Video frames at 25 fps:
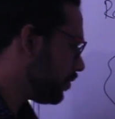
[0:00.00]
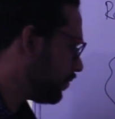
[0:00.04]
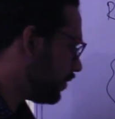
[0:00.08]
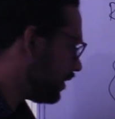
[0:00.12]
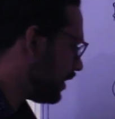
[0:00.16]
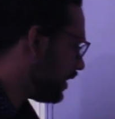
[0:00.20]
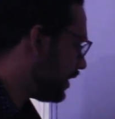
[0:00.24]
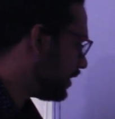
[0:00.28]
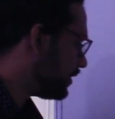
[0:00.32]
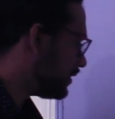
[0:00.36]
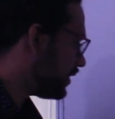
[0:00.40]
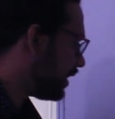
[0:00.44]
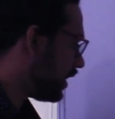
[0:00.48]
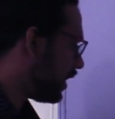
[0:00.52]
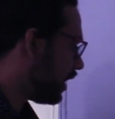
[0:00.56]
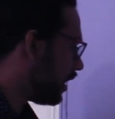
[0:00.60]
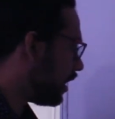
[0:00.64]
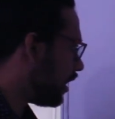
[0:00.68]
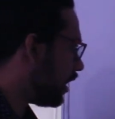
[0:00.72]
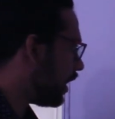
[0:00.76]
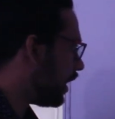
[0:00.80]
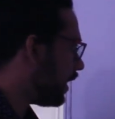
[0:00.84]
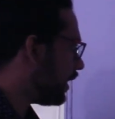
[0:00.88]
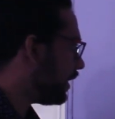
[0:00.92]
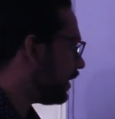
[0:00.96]
of inertia
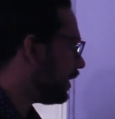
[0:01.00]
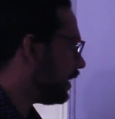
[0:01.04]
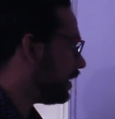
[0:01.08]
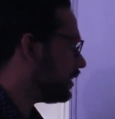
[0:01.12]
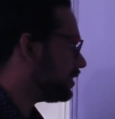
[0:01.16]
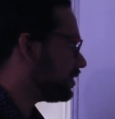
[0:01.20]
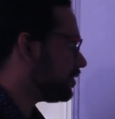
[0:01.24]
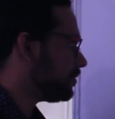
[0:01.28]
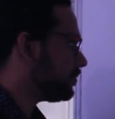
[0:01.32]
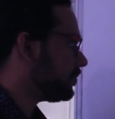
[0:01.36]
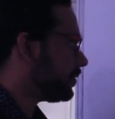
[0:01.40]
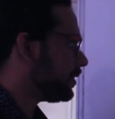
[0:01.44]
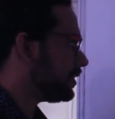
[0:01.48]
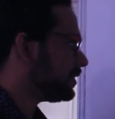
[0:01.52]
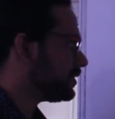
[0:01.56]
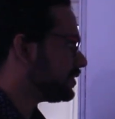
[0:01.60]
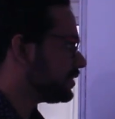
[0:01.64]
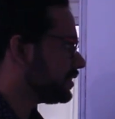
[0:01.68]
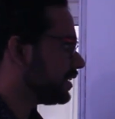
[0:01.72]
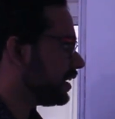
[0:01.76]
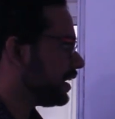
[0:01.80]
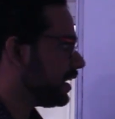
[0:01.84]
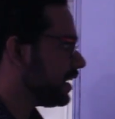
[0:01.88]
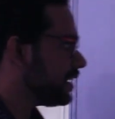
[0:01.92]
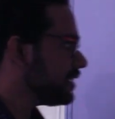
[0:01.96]
I in the
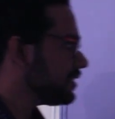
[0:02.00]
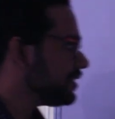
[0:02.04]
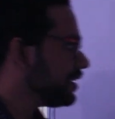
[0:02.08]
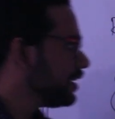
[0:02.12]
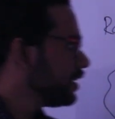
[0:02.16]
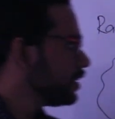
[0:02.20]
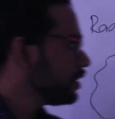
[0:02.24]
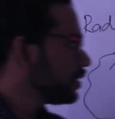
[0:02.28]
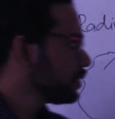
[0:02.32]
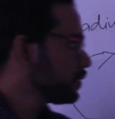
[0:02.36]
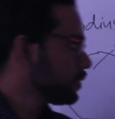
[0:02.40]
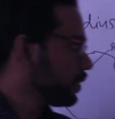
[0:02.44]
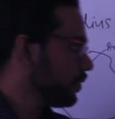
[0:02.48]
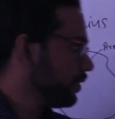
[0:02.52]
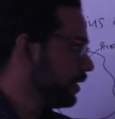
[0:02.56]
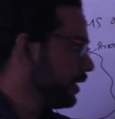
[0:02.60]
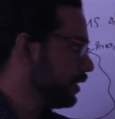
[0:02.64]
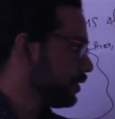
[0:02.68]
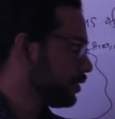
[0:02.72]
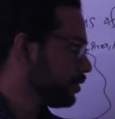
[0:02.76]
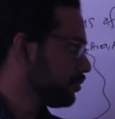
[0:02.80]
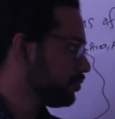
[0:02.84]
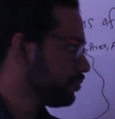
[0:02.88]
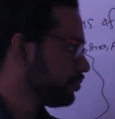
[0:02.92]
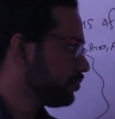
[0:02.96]
first case. So we
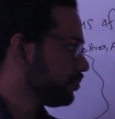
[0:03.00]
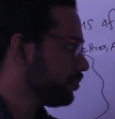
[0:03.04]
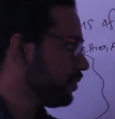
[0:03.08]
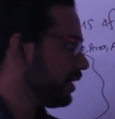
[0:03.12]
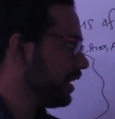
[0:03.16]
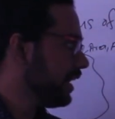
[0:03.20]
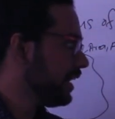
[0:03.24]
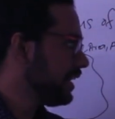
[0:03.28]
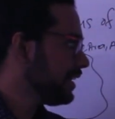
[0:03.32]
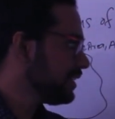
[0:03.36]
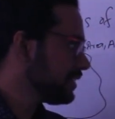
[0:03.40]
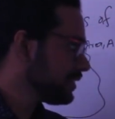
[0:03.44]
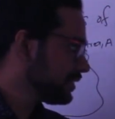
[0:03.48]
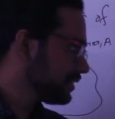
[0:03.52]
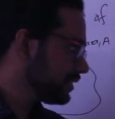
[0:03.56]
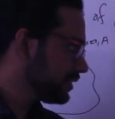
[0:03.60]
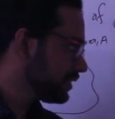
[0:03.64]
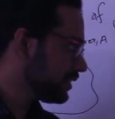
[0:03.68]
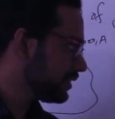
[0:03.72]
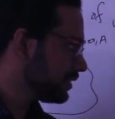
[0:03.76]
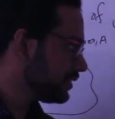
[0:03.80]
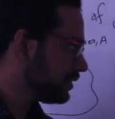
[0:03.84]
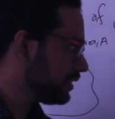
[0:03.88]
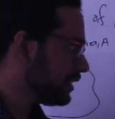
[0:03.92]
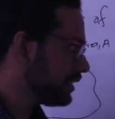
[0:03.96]
need to place
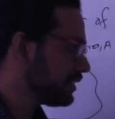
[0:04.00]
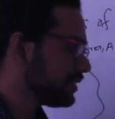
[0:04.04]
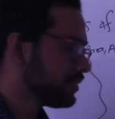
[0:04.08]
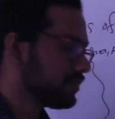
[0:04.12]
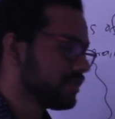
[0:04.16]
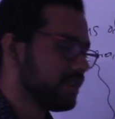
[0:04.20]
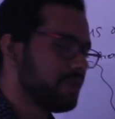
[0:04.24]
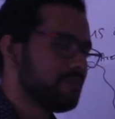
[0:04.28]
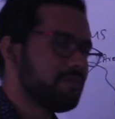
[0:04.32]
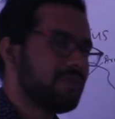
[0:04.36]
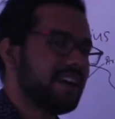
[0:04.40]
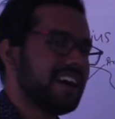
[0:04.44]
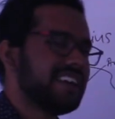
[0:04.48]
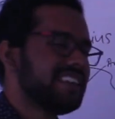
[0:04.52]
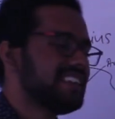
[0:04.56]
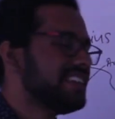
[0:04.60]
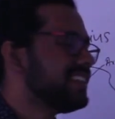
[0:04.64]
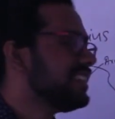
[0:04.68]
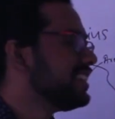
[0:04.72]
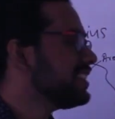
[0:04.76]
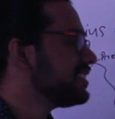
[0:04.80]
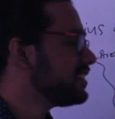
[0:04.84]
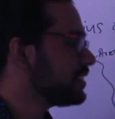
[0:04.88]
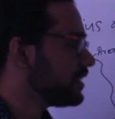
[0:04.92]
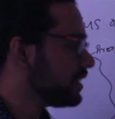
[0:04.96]
this strip at a
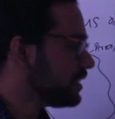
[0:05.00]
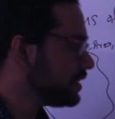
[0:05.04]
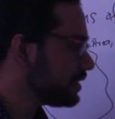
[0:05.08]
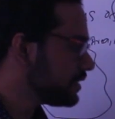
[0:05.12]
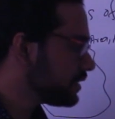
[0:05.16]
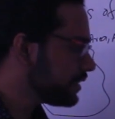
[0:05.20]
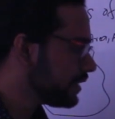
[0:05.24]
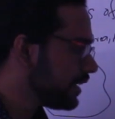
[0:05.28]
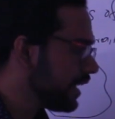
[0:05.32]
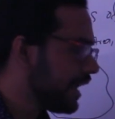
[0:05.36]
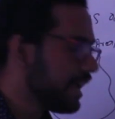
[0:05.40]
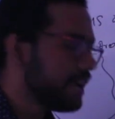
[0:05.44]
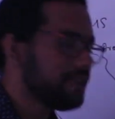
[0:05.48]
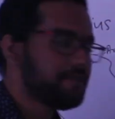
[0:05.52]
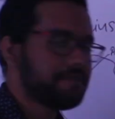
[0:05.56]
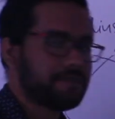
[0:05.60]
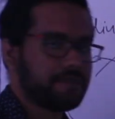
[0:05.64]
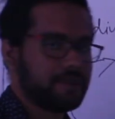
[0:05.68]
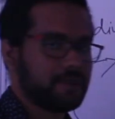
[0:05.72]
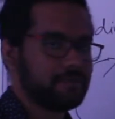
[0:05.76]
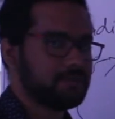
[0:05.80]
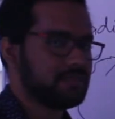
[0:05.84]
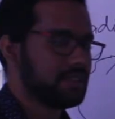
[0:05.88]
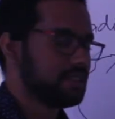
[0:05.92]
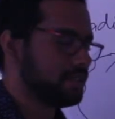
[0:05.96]
distance k
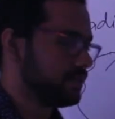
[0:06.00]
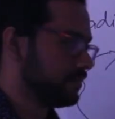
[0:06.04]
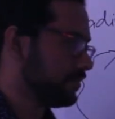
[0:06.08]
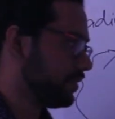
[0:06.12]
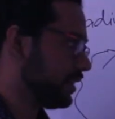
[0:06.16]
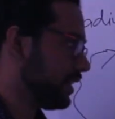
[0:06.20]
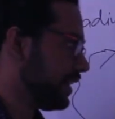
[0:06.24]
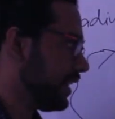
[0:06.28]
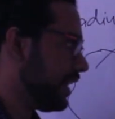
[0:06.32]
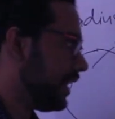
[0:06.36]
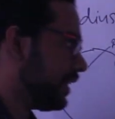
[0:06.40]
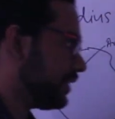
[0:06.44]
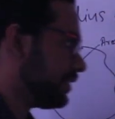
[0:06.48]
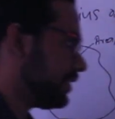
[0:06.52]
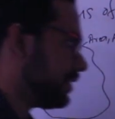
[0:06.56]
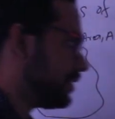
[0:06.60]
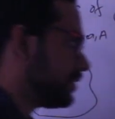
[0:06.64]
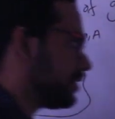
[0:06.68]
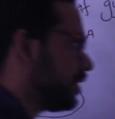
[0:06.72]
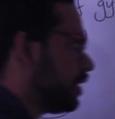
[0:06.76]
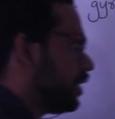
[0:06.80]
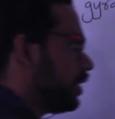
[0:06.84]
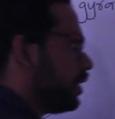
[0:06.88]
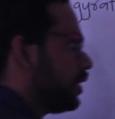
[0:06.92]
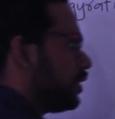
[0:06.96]
from the referral
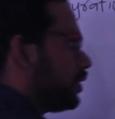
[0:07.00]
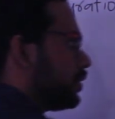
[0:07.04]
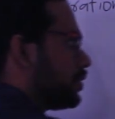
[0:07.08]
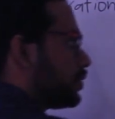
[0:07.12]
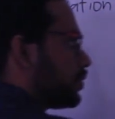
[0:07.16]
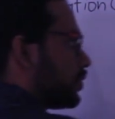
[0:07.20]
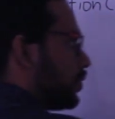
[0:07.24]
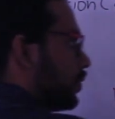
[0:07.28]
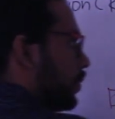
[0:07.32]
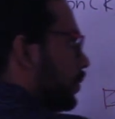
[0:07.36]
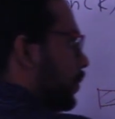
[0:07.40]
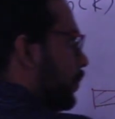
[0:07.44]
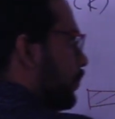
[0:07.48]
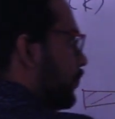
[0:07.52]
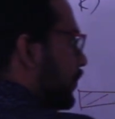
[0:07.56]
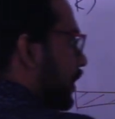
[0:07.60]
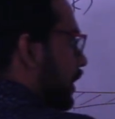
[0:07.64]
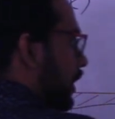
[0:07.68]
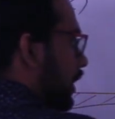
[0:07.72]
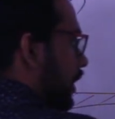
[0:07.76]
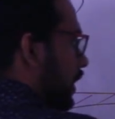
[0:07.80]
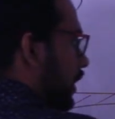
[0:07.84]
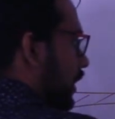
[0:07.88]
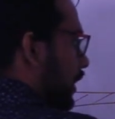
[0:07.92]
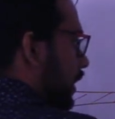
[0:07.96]
axis. So
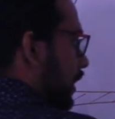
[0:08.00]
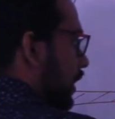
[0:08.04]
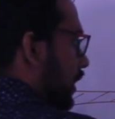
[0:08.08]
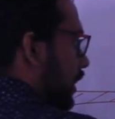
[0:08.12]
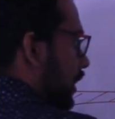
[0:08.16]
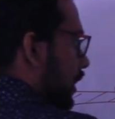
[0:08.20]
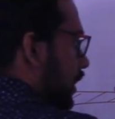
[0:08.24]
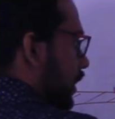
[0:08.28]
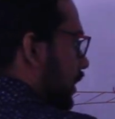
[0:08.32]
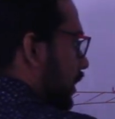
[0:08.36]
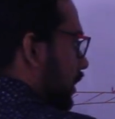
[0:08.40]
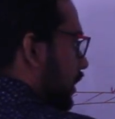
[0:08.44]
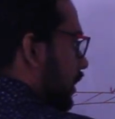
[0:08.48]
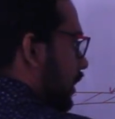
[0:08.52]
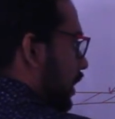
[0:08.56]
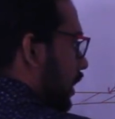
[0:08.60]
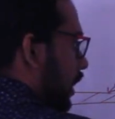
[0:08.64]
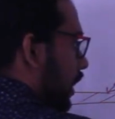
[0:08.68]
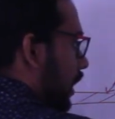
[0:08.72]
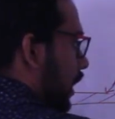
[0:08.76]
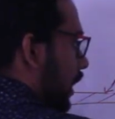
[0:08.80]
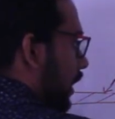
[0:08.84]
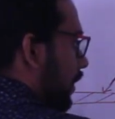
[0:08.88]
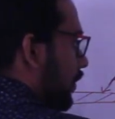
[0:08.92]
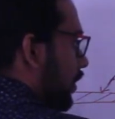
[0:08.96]

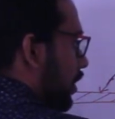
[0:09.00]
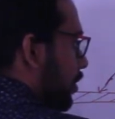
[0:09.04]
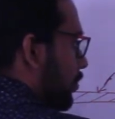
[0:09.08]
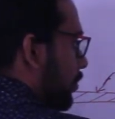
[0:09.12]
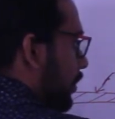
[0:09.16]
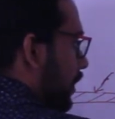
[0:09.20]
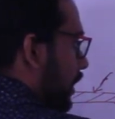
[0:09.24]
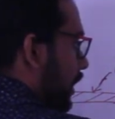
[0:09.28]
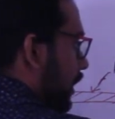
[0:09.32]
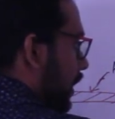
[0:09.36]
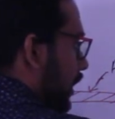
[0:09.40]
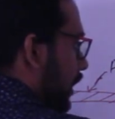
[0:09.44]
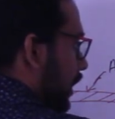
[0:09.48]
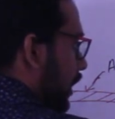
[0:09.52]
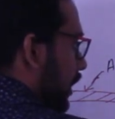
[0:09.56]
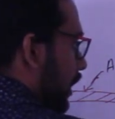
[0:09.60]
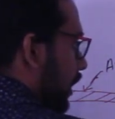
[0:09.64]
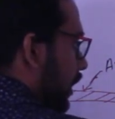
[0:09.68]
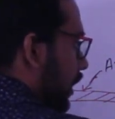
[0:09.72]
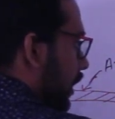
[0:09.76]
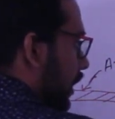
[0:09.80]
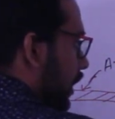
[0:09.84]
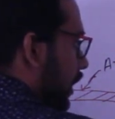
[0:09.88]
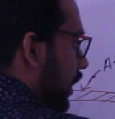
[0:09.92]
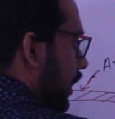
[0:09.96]
I will be
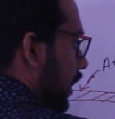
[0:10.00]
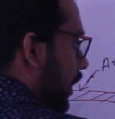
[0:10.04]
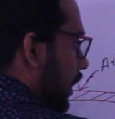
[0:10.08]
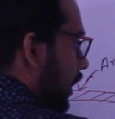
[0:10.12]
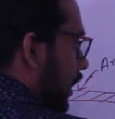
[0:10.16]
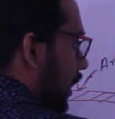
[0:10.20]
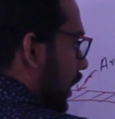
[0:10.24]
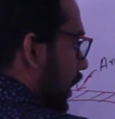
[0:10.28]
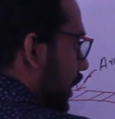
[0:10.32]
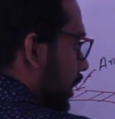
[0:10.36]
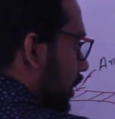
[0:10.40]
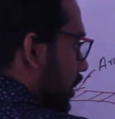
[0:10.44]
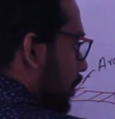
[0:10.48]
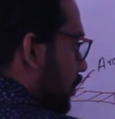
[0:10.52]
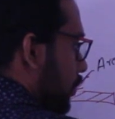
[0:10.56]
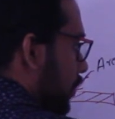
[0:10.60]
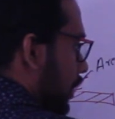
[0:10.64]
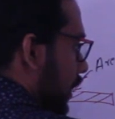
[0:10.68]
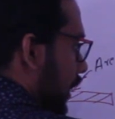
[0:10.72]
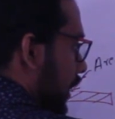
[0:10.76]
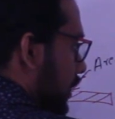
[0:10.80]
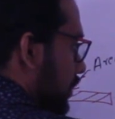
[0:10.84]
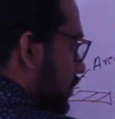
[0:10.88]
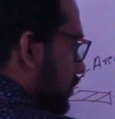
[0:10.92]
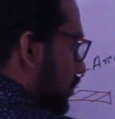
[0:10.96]
a into
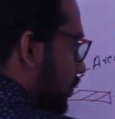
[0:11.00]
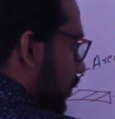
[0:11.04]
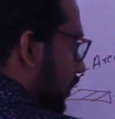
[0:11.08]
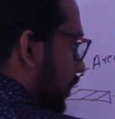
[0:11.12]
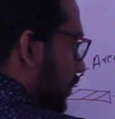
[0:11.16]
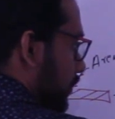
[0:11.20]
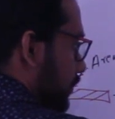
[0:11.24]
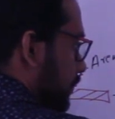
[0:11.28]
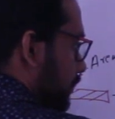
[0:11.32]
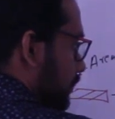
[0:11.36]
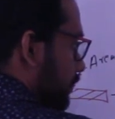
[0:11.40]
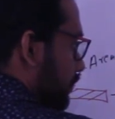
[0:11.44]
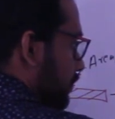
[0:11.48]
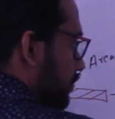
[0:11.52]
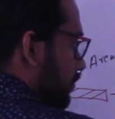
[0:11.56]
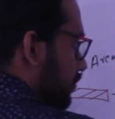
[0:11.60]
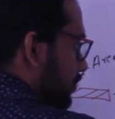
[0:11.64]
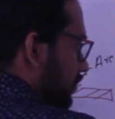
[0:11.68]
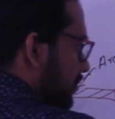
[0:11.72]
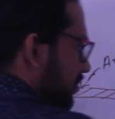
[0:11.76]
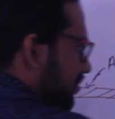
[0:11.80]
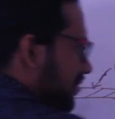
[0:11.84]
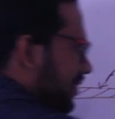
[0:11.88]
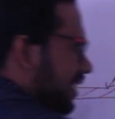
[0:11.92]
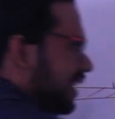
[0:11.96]
k square,
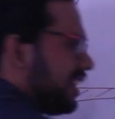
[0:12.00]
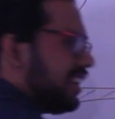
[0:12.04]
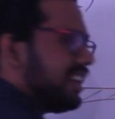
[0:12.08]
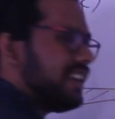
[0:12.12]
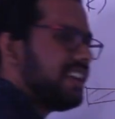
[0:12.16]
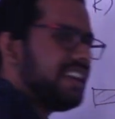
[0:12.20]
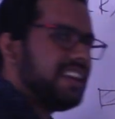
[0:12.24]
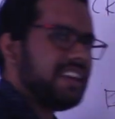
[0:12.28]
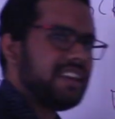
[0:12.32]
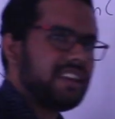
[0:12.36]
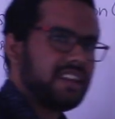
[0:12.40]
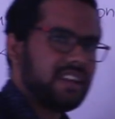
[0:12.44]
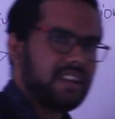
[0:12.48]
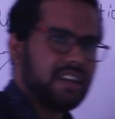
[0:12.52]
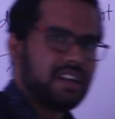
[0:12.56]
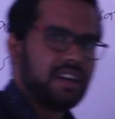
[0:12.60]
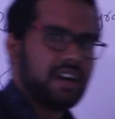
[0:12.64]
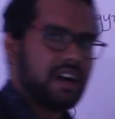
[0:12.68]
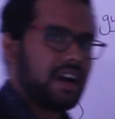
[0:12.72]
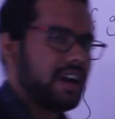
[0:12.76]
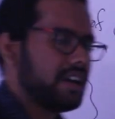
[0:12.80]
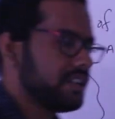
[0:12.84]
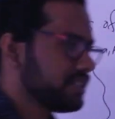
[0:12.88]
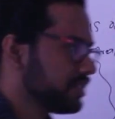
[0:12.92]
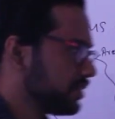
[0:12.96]
like
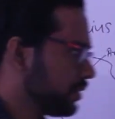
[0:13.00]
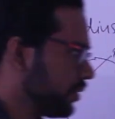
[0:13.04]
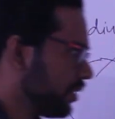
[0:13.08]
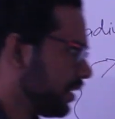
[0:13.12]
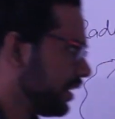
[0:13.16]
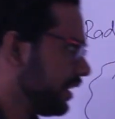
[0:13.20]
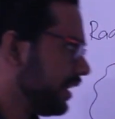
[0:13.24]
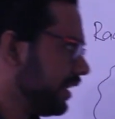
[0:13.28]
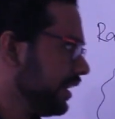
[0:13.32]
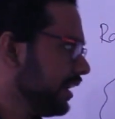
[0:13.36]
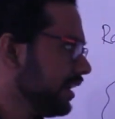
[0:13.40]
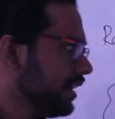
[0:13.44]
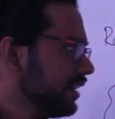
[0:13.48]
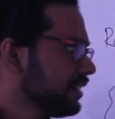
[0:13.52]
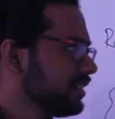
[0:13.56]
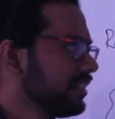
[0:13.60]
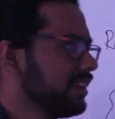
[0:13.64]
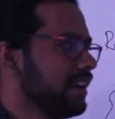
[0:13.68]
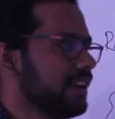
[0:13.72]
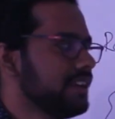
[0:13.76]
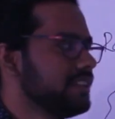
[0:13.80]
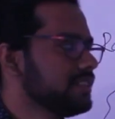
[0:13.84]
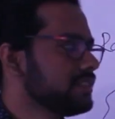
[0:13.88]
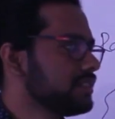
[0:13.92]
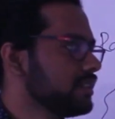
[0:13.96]
r square dA,
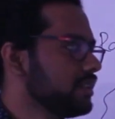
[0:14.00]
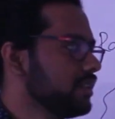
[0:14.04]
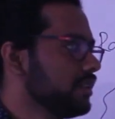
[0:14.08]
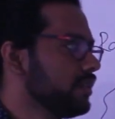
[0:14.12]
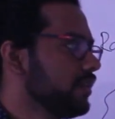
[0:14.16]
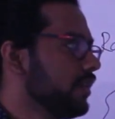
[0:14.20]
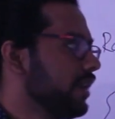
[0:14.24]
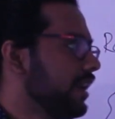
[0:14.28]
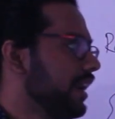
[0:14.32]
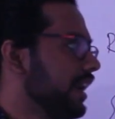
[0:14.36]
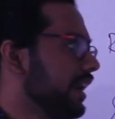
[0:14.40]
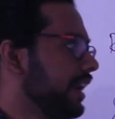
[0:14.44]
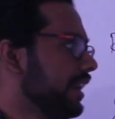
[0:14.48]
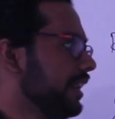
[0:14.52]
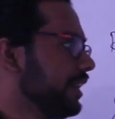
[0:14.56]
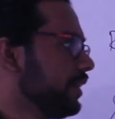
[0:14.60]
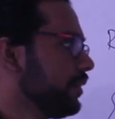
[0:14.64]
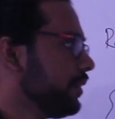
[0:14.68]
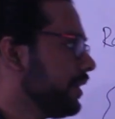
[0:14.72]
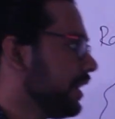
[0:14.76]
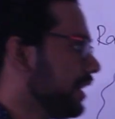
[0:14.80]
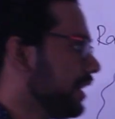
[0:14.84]
I is equal to a into